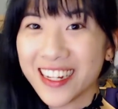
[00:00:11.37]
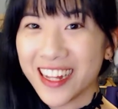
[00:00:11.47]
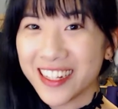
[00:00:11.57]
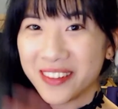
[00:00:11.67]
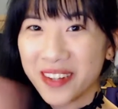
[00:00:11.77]

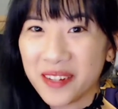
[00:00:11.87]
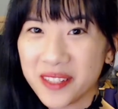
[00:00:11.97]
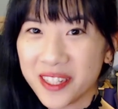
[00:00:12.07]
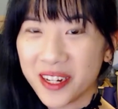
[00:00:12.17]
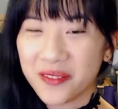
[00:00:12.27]
hello, I am the
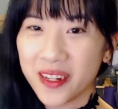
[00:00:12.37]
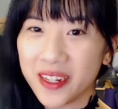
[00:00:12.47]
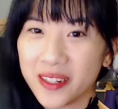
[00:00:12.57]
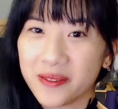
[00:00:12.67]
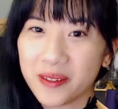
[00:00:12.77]
Dark Fae
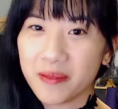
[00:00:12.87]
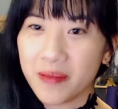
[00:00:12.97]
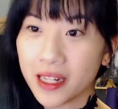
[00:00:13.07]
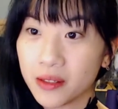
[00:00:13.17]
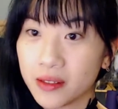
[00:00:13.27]
and welcome
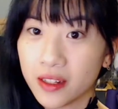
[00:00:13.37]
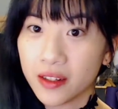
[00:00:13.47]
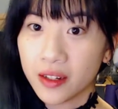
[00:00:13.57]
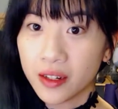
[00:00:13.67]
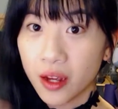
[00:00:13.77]
back to
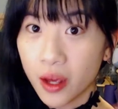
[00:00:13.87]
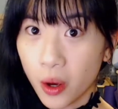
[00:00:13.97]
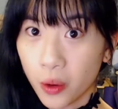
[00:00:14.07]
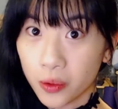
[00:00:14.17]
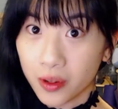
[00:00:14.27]
another
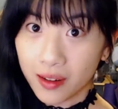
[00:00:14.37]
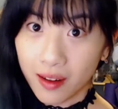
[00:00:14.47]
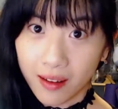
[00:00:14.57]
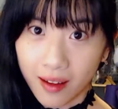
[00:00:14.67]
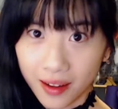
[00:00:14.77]

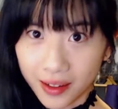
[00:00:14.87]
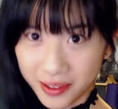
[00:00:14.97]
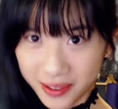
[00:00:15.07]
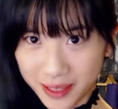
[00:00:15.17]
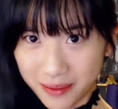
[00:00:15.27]
Warlock
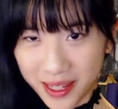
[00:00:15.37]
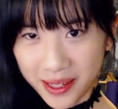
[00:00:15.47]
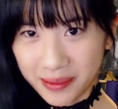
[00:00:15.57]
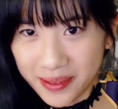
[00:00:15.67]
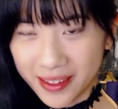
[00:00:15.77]
Halloween
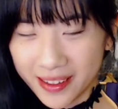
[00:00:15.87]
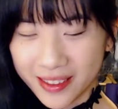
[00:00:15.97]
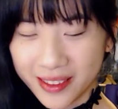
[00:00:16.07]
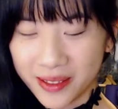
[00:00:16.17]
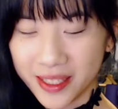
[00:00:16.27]
makeup look.
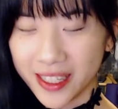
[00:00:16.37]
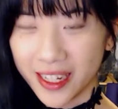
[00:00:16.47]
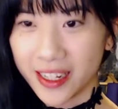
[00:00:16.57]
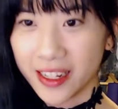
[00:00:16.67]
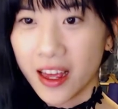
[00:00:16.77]
So
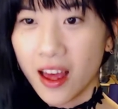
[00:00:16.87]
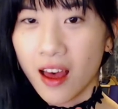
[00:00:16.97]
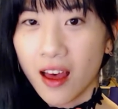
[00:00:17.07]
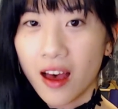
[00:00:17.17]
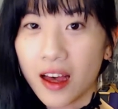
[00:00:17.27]
today
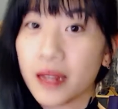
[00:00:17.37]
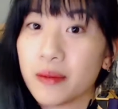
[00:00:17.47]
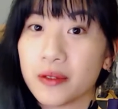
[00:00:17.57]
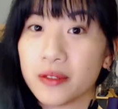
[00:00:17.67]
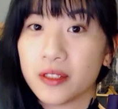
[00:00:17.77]
I am
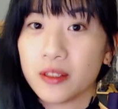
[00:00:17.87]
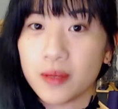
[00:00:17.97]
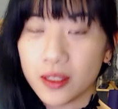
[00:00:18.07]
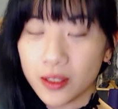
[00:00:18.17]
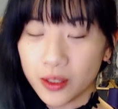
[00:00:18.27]
going to
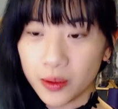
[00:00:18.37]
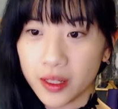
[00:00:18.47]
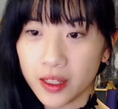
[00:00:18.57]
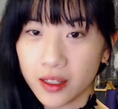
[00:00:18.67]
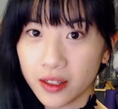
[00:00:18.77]
be
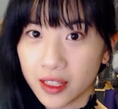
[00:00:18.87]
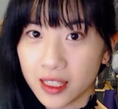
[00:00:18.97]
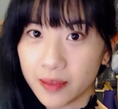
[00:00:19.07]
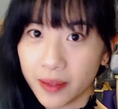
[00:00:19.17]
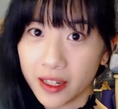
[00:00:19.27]
doing a look
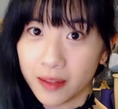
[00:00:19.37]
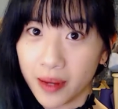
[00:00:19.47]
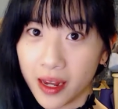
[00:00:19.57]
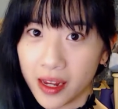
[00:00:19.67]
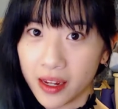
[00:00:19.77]
inspired
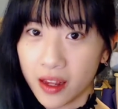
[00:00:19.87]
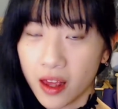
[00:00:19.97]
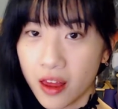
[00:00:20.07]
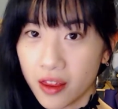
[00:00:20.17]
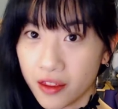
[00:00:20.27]
by
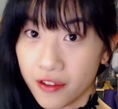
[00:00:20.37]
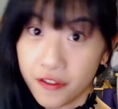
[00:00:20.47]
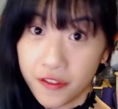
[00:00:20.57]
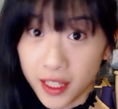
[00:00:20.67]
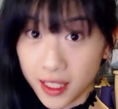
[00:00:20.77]
the
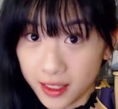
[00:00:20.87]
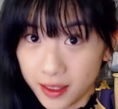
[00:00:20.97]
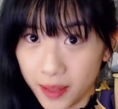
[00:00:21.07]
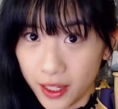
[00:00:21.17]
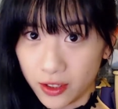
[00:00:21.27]
Fiend
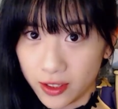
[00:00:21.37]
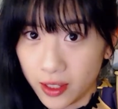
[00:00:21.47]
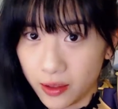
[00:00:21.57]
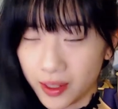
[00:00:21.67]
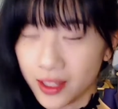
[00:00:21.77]

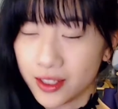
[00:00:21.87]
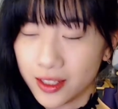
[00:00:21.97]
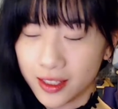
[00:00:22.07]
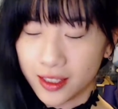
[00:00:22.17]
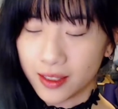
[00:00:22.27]
patron, which
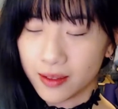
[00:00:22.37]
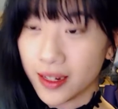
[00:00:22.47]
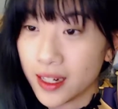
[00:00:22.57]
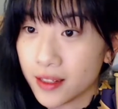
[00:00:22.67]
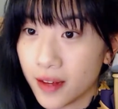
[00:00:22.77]
is
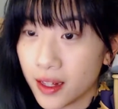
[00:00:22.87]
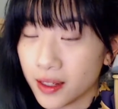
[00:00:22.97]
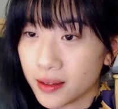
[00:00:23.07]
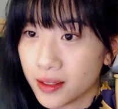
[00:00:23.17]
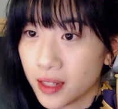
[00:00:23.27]
read as
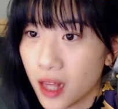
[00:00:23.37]
follows.